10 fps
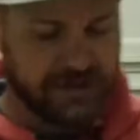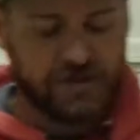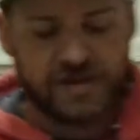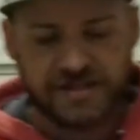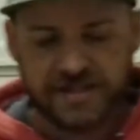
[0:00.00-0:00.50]
So
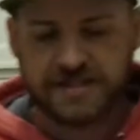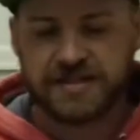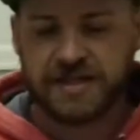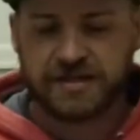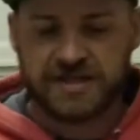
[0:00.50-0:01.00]
this is
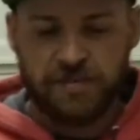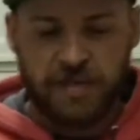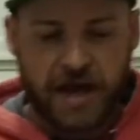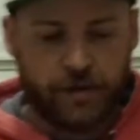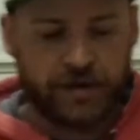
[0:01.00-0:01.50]
their
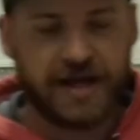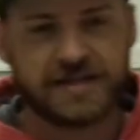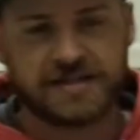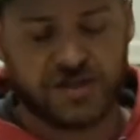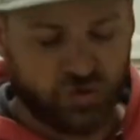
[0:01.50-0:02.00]
Setpower
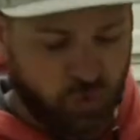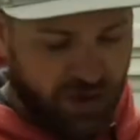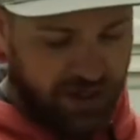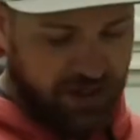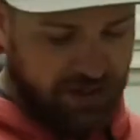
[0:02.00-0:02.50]

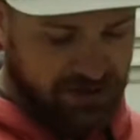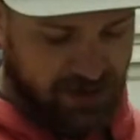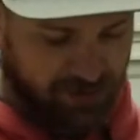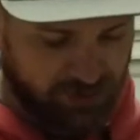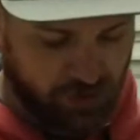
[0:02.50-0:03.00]
SC20
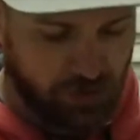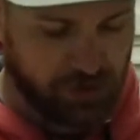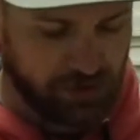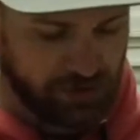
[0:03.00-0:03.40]
soft cooler.